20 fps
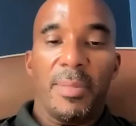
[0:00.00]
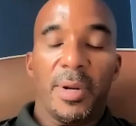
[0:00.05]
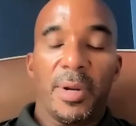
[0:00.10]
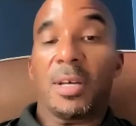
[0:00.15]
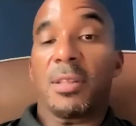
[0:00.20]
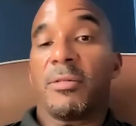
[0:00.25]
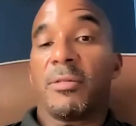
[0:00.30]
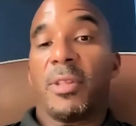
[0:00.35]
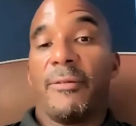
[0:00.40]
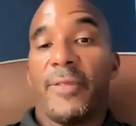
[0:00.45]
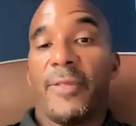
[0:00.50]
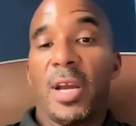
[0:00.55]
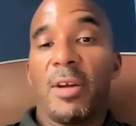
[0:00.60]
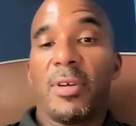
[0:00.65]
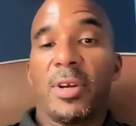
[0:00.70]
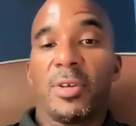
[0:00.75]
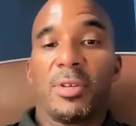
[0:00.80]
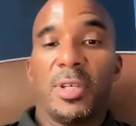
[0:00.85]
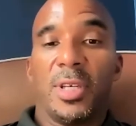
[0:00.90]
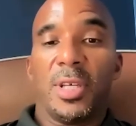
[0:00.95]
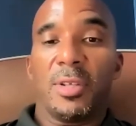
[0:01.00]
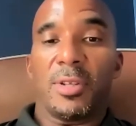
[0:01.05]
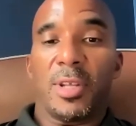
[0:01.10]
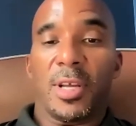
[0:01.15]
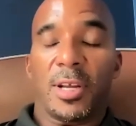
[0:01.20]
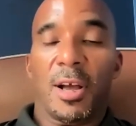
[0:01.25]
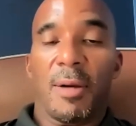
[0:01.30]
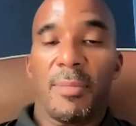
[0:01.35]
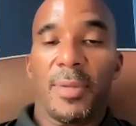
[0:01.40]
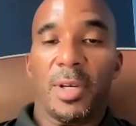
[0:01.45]
because of the various needs
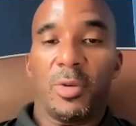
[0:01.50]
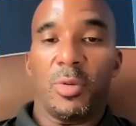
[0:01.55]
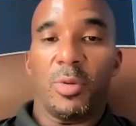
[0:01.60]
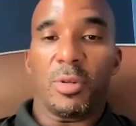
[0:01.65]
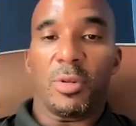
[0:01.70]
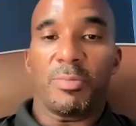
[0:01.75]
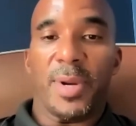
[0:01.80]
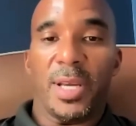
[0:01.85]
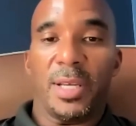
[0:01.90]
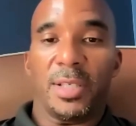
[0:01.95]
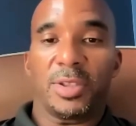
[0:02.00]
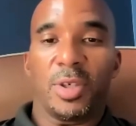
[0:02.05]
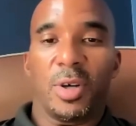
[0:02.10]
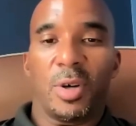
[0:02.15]
that come into a space.